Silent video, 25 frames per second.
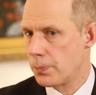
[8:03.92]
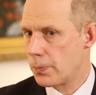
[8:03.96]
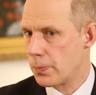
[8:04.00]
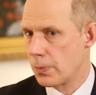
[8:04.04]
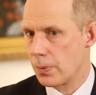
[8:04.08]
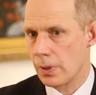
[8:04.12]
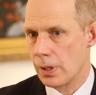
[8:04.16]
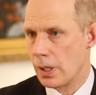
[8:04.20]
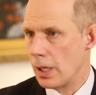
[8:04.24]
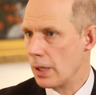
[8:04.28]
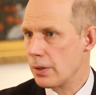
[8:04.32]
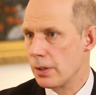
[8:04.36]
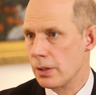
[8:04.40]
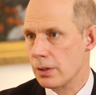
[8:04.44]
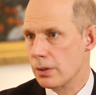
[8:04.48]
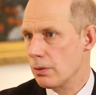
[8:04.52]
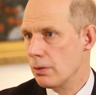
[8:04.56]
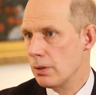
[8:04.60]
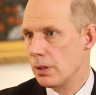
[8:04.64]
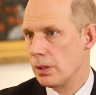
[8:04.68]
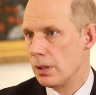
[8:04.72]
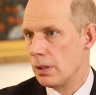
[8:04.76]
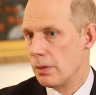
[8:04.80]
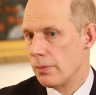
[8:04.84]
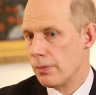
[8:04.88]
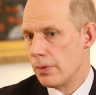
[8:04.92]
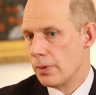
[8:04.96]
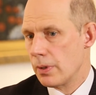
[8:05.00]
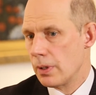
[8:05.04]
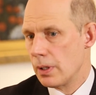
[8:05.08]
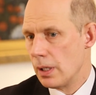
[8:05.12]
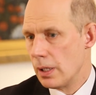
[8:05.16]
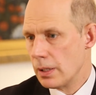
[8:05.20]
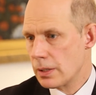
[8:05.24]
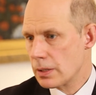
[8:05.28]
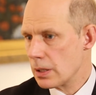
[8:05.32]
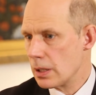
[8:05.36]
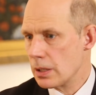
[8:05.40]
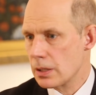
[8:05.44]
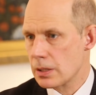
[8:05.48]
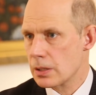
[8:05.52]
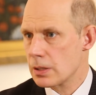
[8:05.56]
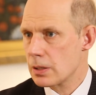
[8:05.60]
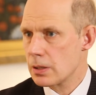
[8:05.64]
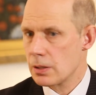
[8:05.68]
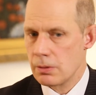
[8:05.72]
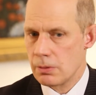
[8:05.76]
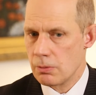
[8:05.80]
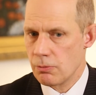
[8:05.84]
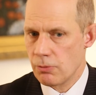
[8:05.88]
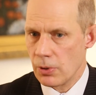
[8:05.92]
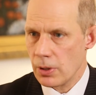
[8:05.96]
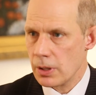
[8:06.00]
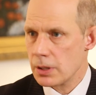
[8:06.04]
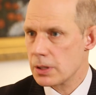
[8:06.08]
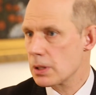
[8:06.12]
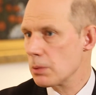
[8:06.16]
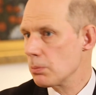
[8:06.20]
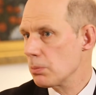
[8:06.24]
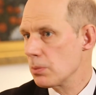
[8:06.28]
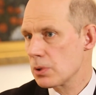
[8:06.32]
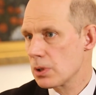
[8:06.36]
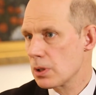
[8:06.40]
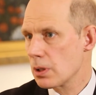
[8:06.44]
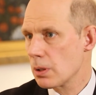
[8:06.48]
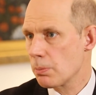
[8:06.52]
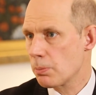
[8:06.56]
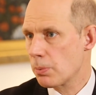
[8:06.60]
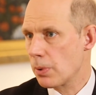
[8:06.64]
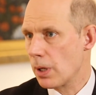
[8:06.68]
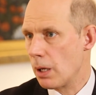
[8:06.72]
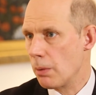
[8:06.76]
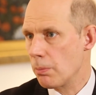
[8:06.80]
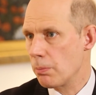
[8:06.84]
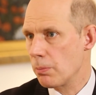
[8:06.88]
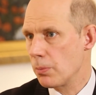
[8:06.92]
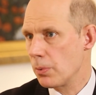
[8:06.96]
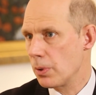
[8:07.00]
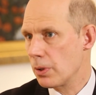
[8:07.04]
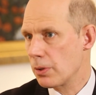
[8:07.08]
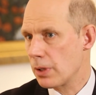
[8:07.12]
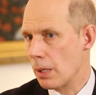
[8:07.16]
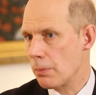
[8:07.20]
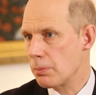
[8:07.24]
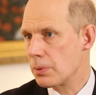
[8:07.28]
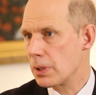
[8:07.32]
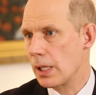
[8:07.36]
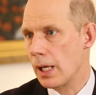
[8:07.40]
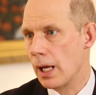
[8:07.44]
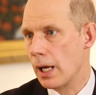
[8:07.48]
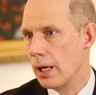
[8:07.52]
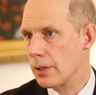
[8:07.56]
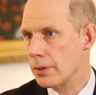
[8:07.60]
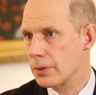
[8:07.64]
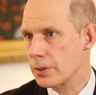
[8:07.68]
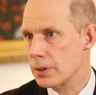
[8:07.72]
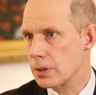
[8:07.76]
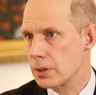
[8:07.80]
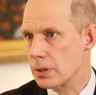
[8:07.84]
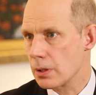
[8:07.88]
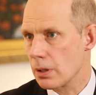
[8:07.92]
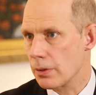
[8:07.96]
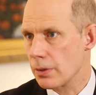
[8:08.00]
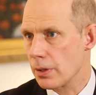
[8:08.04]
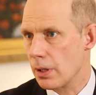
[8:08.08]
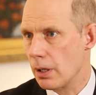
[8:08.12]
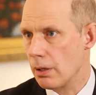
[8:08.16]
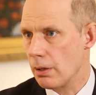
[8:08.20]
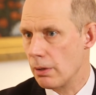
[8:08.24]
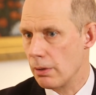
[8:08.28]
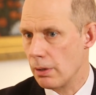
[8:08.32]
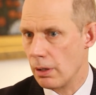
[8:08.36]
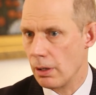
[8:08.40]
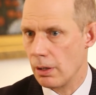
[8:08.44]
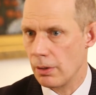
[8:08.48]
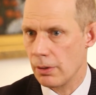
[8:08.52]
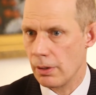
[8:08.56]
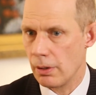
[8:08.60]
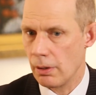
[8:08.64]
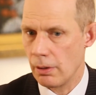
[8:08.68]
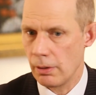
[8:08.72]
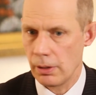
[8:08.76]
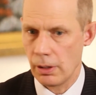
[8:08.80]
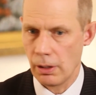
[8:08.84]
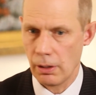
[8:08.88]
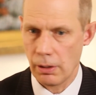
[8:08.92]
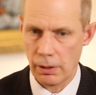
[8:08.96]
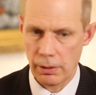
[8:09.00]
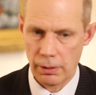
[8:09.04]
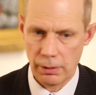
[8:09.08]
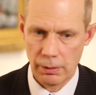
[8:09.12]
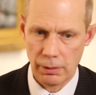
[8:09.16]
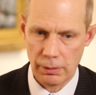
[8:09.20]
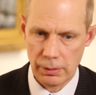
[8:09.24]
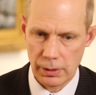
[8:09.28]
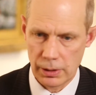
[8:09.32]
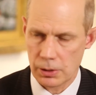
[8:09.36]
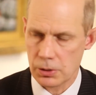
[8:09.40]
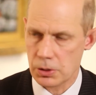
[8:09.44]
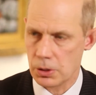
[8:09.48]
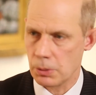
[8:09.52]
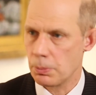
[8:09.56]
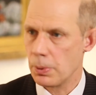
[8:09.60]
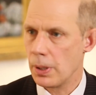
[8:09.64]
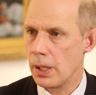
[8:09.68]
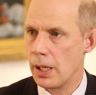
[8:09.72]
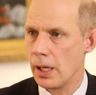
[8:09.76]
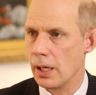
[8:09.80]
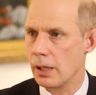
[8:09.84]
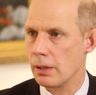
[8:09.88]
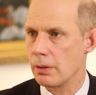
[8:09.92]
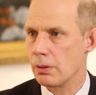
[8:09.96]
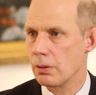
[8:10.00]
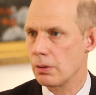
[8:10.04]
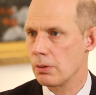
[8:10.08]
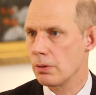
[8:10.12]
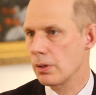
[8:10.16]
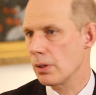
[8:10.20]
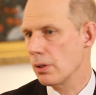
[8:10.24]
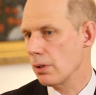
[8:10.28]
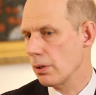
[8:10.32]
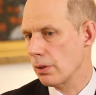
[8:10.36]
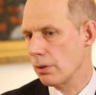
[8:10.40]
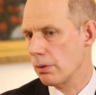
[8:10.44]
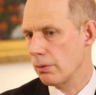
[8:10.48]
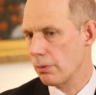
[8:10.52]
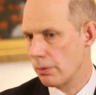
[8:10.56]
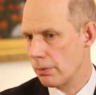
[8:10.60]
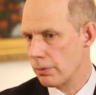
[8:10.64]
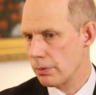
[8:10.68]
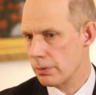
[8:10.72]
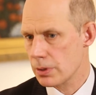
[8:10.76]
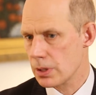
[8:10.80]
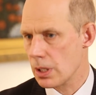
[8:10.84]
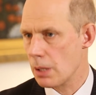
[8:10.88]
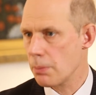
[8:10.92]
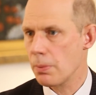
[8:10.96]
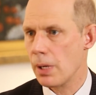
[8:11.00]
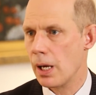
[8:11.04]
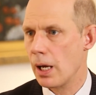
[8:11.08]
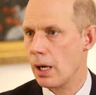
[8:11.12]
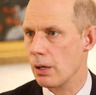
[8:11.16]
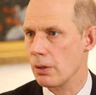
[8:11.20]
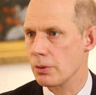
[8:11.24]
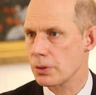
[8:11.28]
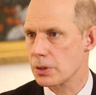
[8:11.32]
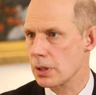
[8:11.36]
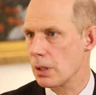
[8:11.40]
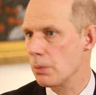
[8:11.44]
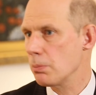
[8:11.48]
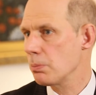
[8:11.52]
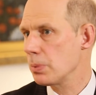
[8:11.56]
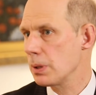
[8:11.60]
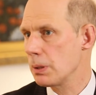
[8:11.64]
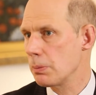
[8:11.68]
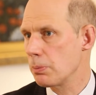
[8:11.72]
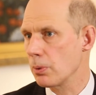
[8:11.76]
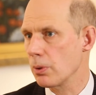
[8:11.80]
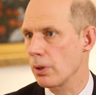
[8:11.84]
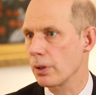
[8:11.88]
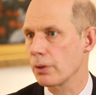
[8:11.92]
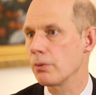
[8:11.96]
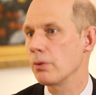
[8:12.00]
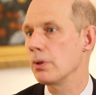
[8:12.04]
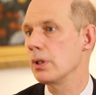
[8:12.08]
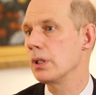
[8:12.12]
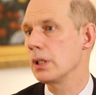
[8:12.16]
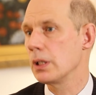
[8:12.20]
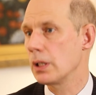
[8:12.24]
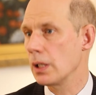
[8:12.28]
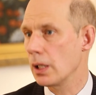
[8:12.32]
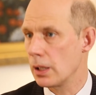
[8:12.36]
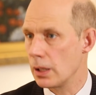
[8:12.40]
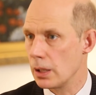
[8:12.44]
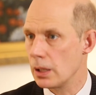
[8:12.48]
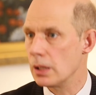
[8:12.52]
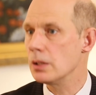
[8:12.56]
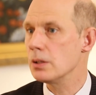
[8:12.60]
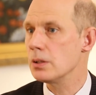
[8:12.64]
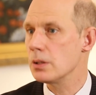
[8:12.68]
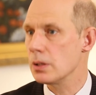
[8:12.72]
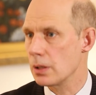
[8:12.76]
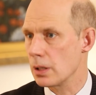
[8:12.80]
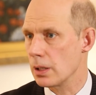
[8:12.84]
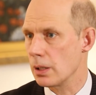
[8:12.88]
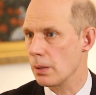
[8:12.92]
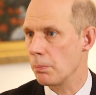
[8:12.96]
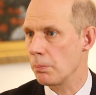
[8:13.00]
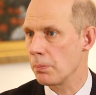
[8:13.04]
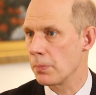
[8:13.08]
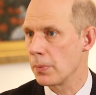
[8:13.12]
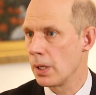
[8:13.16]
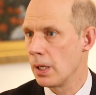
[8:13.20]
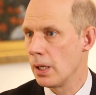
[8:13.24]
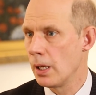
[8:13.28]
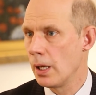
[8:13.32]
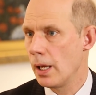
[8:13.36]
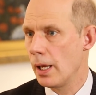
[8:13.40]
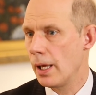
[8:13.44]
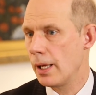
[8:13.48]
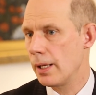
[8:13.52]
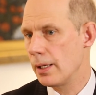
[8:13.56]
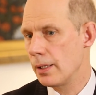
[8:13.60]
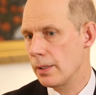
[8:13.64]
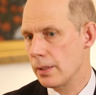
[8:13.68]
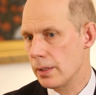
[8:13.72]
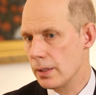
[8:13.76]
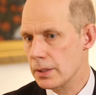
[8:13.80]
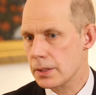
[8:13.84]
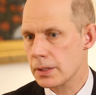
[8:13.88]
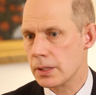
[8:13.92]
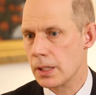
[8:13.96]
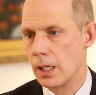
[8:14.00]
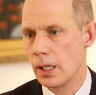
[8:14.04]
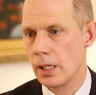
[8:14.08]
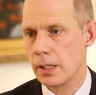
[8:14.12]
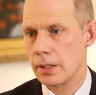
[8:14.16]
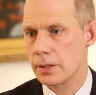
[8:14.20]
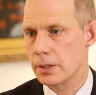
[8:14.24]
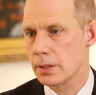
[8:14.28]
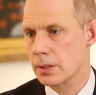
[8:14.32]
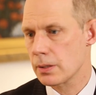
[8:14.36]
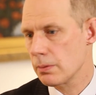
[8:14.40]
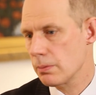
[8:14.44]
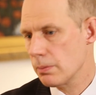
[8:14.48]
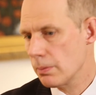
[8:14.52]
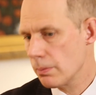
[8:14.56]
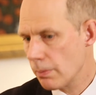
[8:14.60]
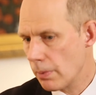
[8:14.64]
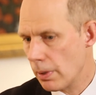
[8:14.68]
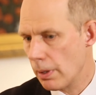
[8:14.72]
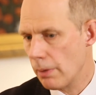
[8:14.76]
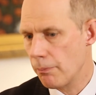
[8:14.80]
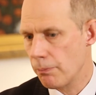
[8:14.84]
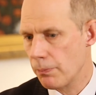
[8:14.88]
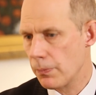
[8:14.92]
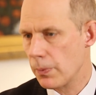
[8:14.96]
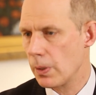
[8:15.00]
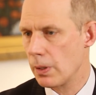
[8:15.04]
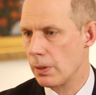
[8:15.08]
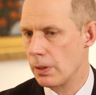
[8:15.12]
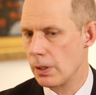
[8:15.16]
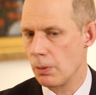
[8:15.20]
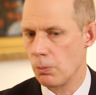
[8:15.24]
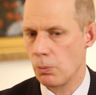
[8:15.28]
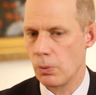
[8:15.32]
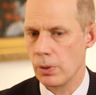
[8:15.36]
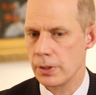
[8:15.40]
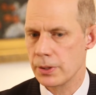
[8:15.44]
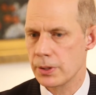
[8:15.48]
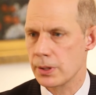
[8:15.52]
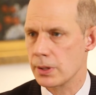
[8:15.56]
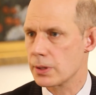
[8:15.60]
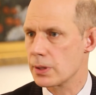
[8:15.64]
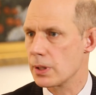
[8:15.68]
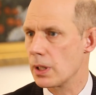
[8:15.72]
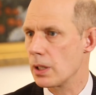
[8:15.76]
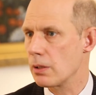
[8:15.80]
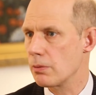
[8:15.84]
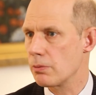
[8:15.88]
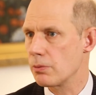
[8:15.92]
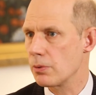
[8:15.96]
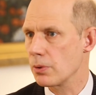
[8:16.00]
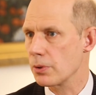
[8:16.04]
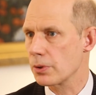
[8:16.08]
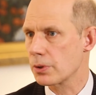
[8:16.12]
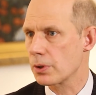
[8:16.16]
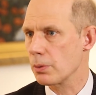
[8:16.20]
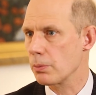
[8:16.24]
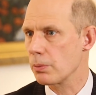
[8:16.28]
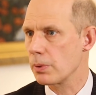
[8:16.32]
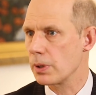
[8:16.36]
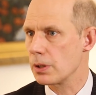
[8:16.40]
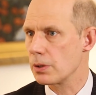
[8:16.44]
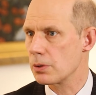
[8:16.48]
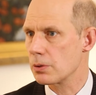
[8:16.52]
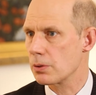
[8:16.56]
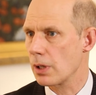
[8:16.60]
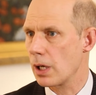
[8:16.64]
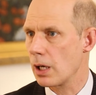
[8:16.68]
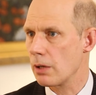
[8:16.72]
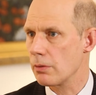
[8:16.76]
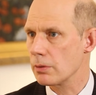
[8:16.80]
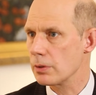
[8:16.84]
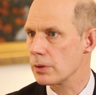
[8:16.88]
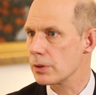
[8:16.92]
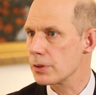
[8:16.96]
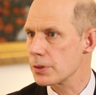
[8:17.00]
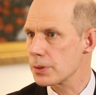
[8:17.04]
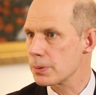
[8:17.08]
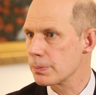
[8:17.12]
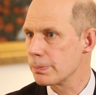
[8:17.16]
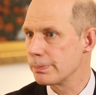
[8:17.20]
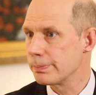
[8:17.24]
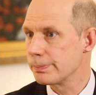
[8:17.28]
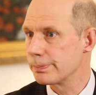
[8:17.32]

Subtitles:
That they're going to, it's very similar to the problem with empty houses in Japan. Somehow some people are going to get into them, and in this case, it was a set of North Korean travelers.